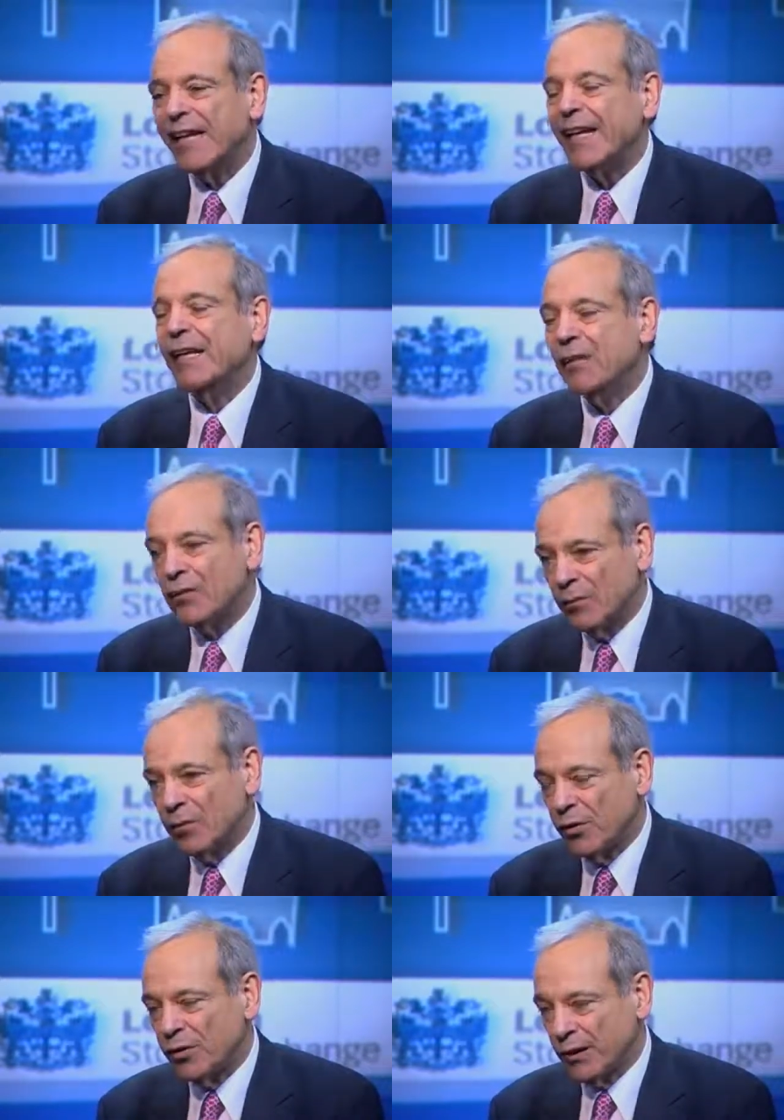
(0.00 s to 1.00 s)
in
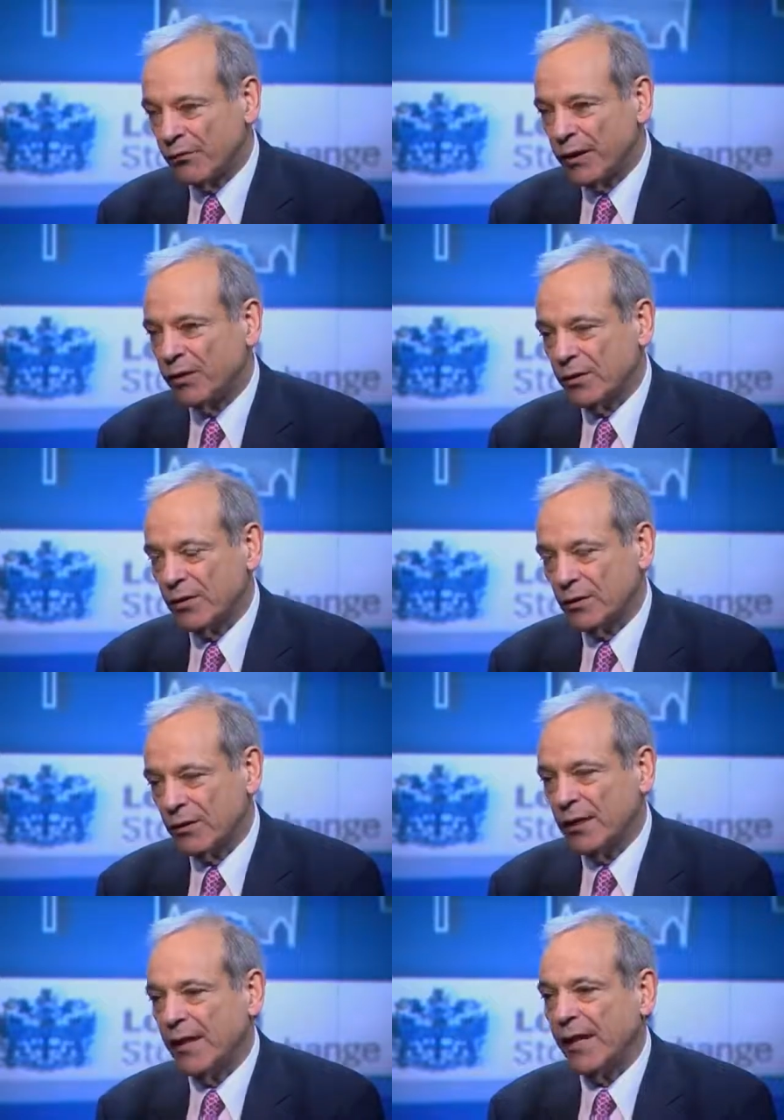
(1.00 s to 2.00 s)
emerging regions.
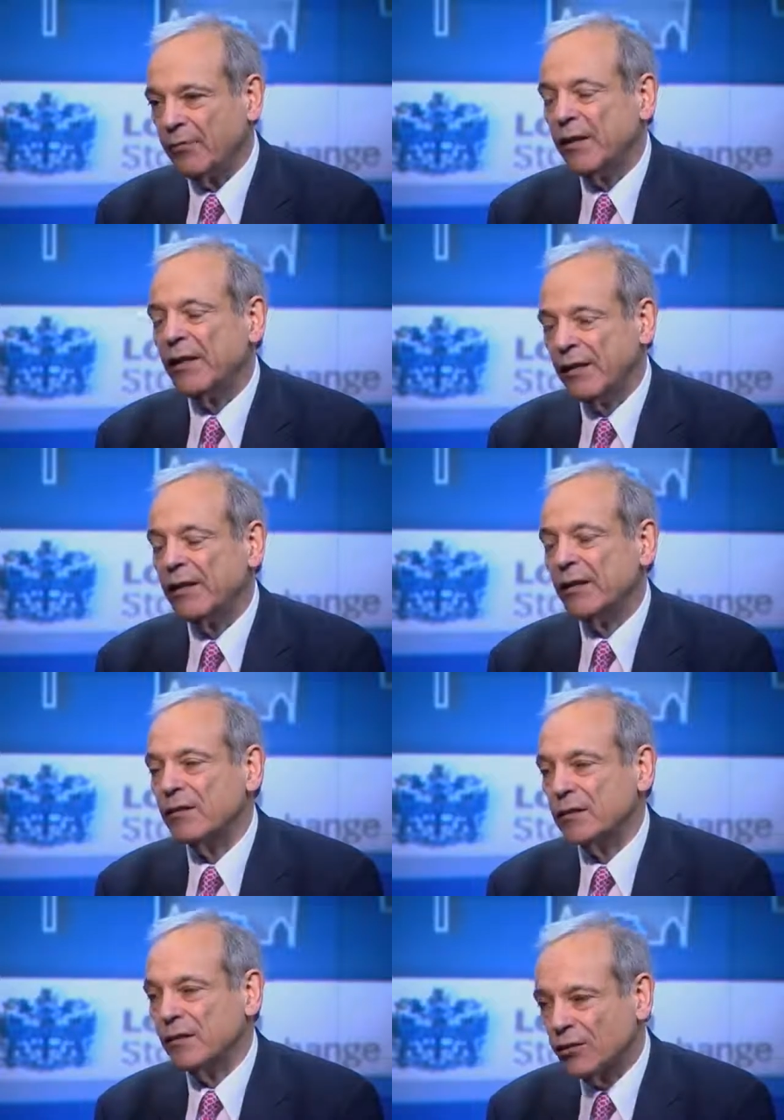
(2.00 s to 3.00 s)
And we think
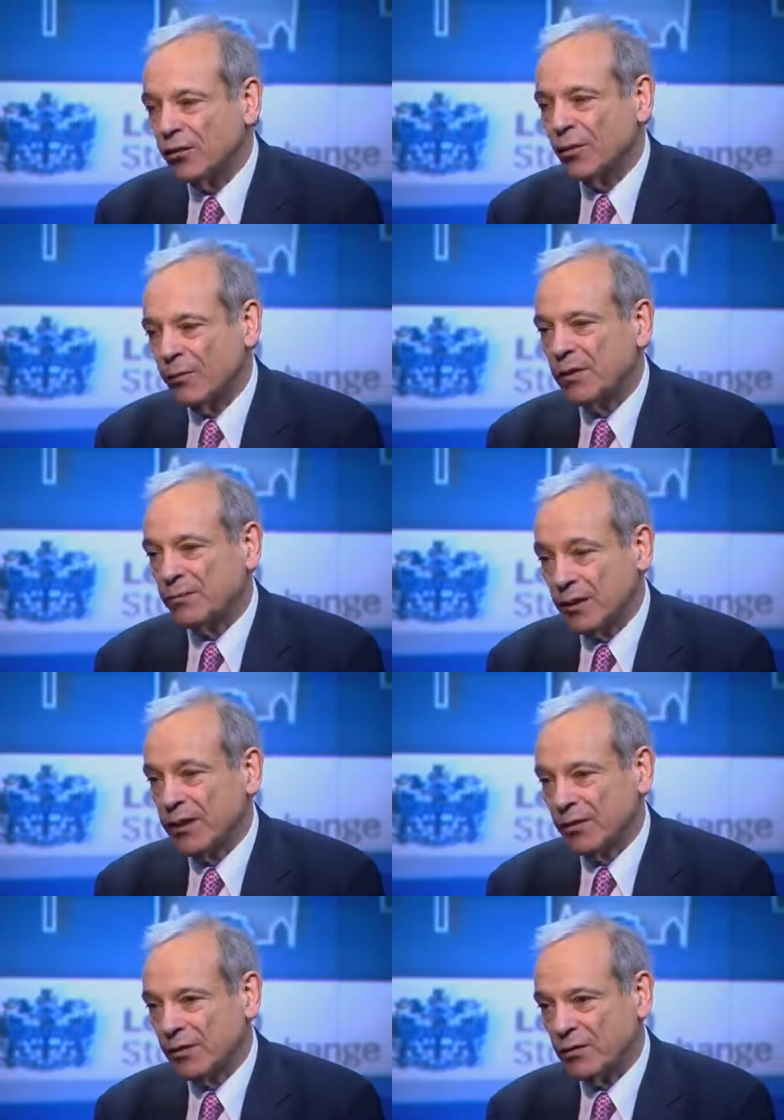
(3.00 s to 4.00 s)
there's an enormous
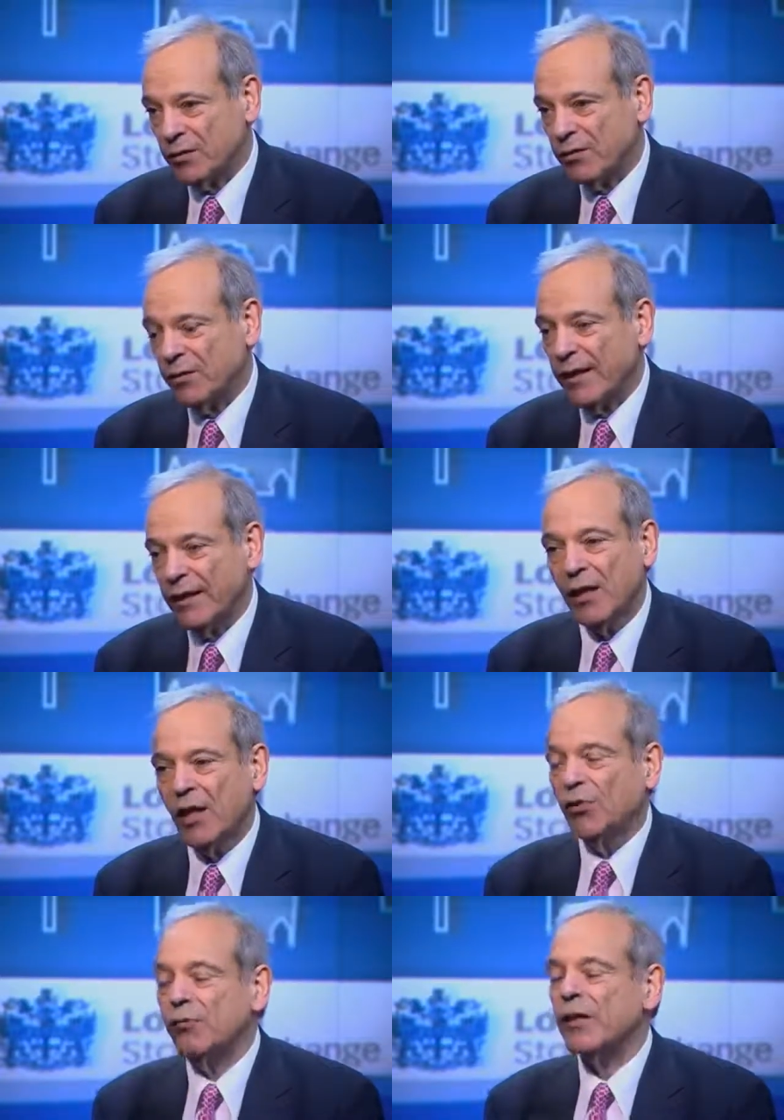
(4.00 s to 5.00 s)
potential to do that.
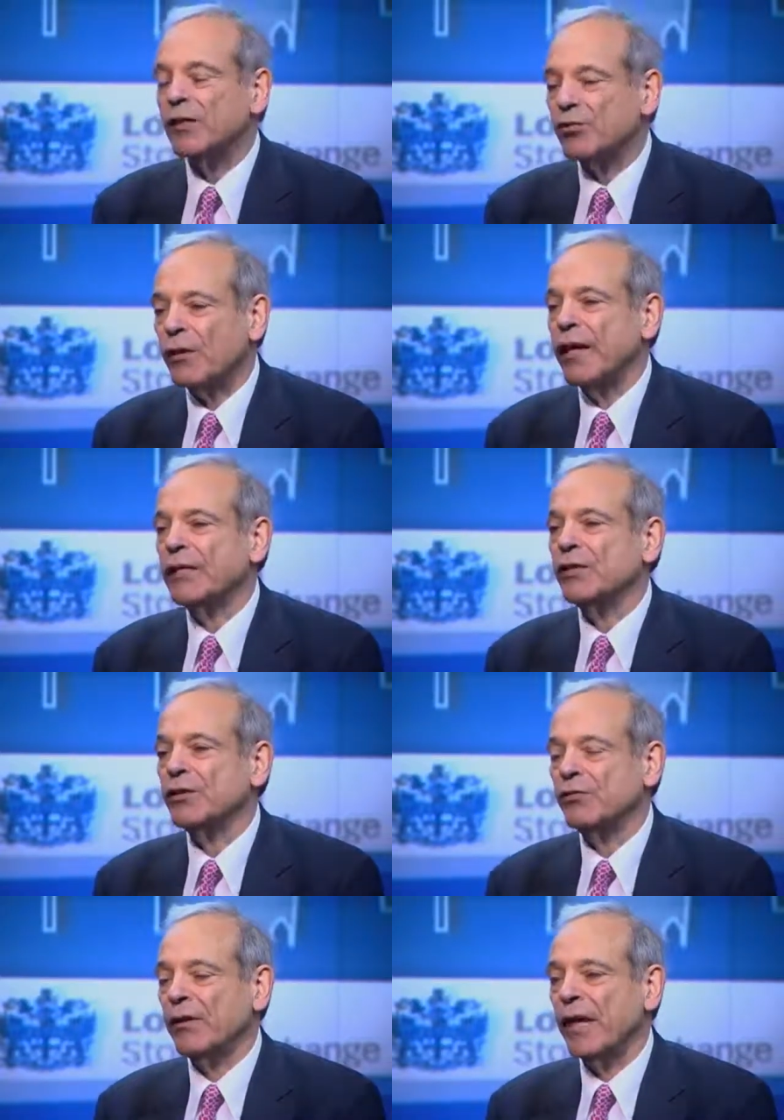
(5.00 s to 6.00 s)
We are trying
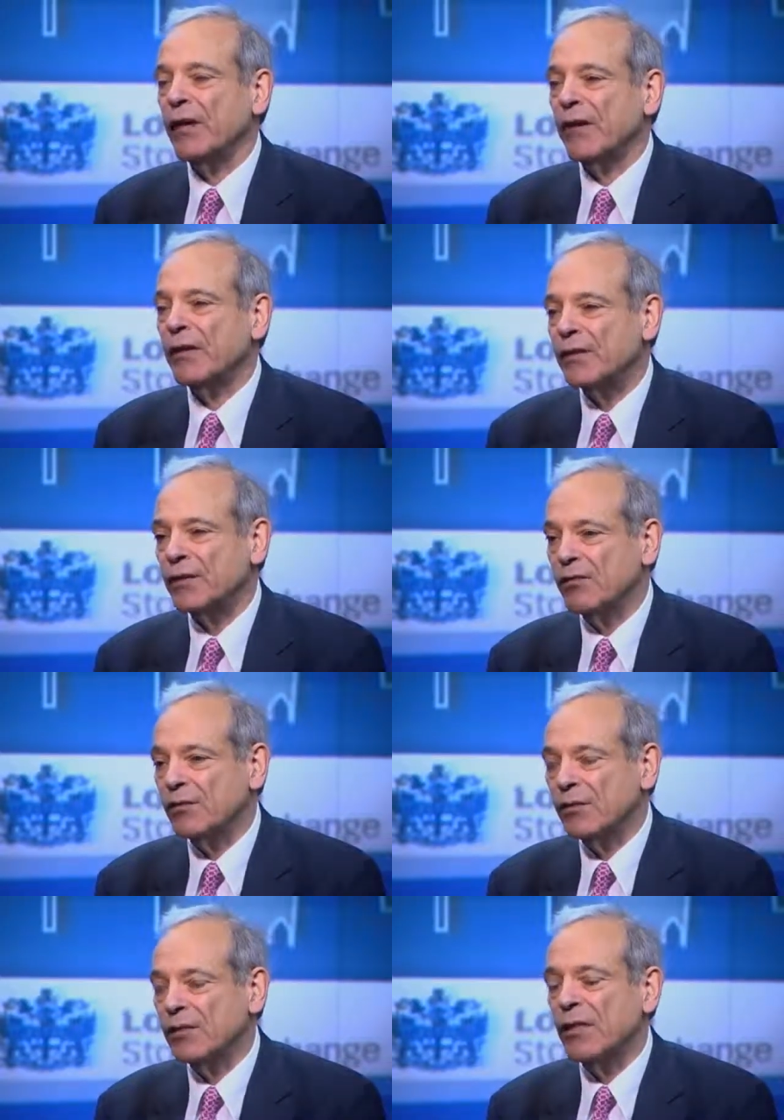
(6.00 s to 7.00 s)
to have our
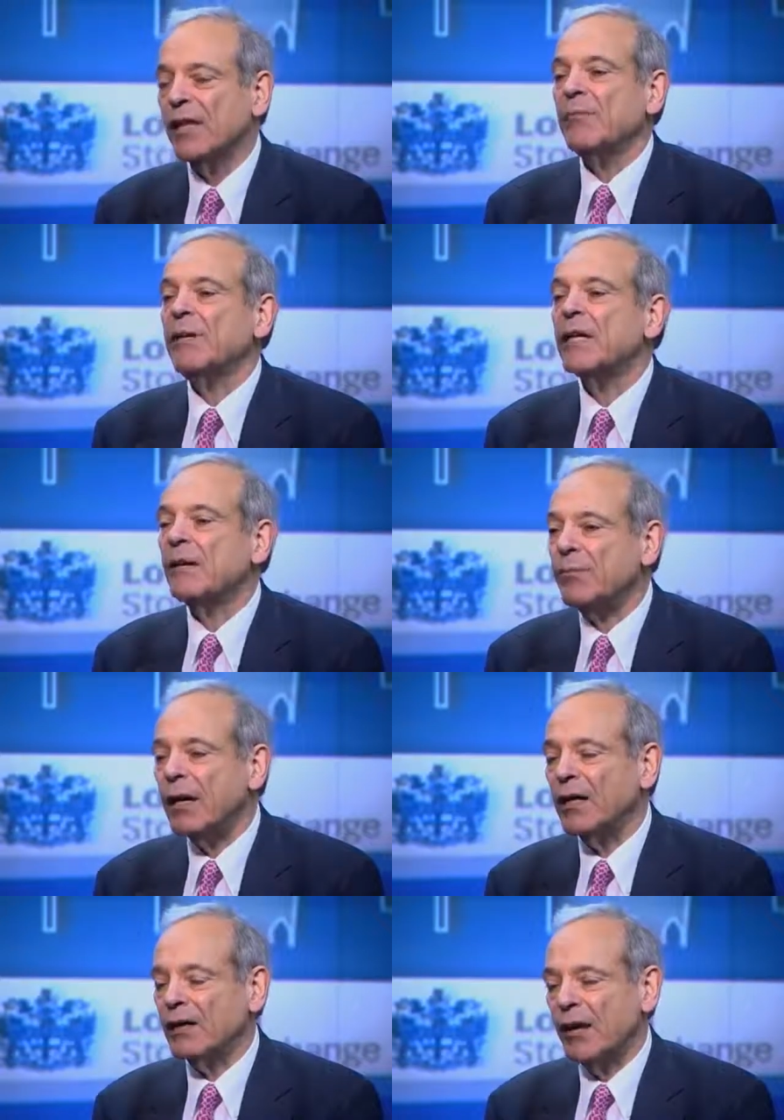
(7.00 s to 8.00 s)
students become
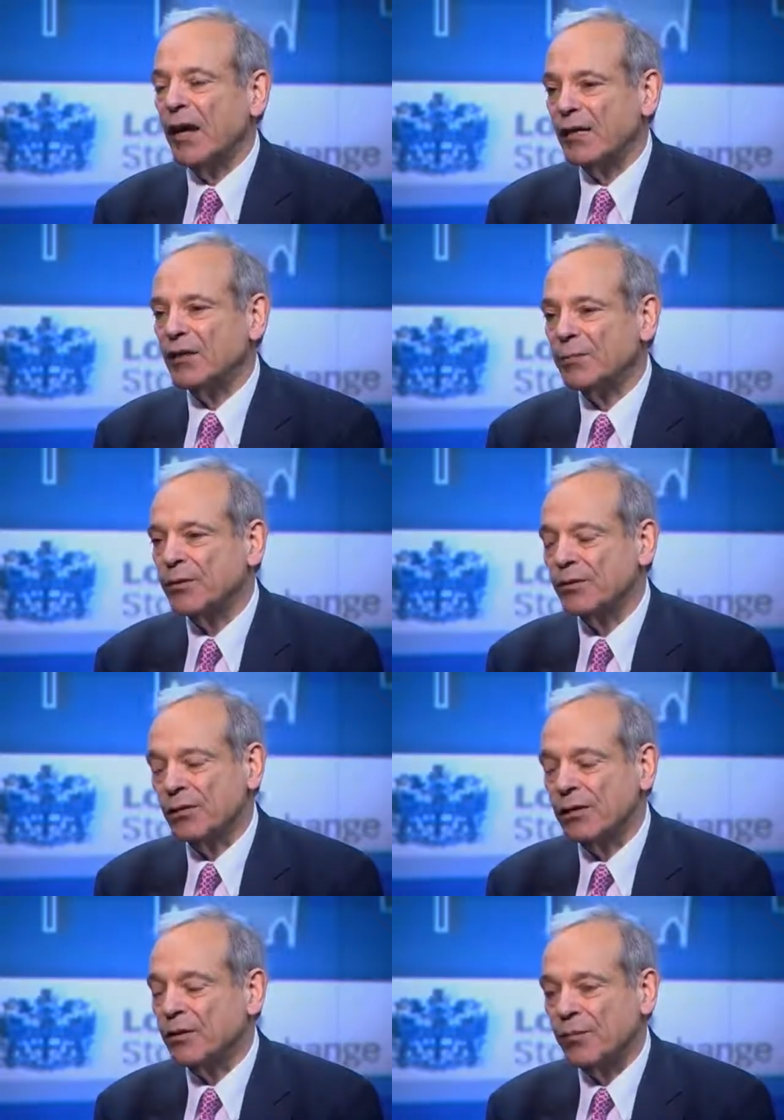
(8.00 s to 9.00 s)
part of
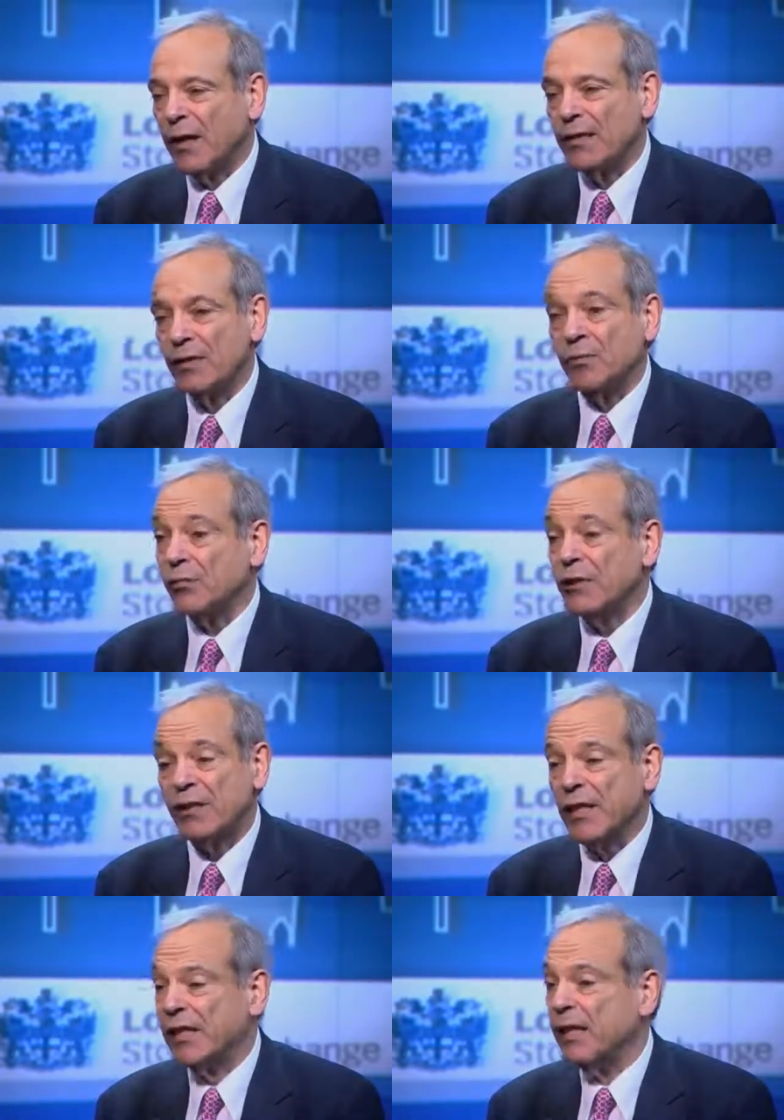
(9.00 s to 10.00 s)
entrepreneurial enterprises. We're
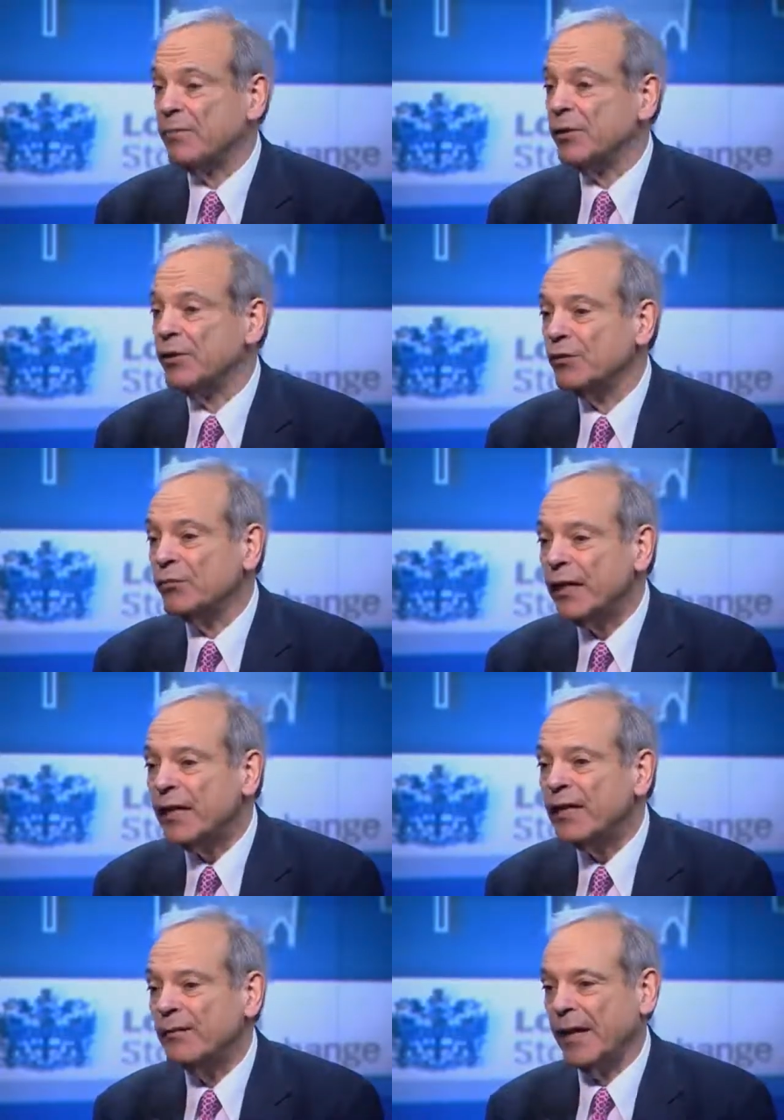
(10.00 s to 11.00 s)
setting up a new
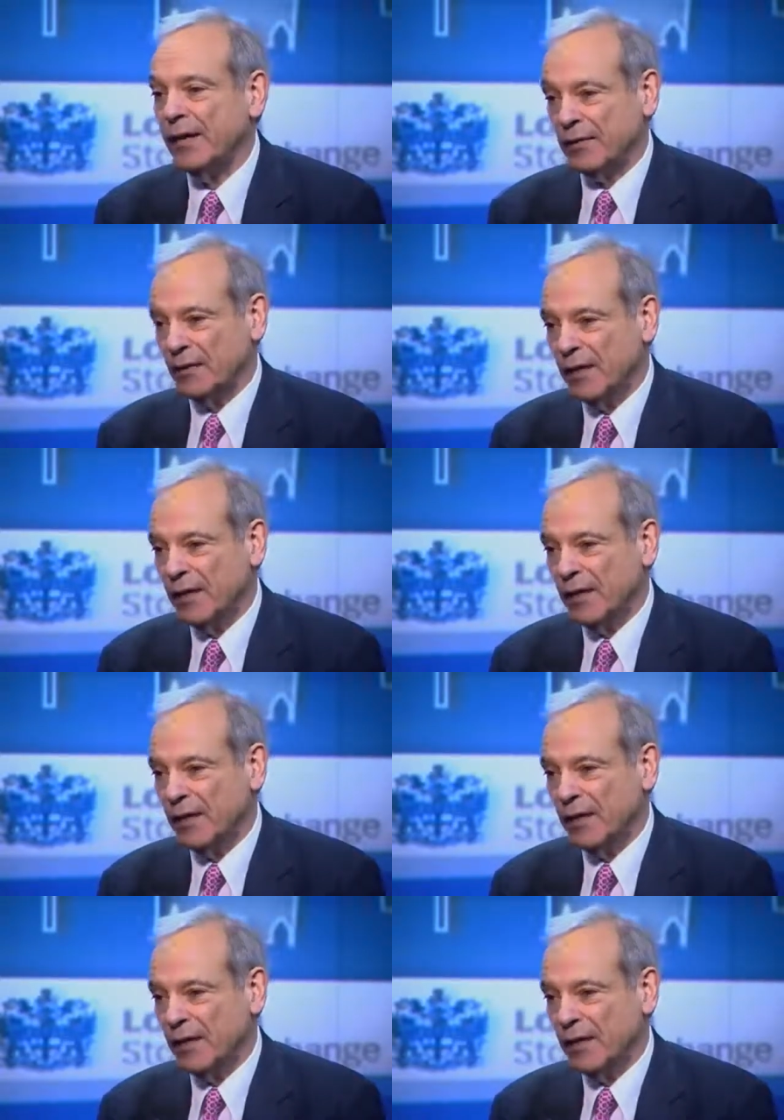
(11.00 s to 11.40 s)
incubator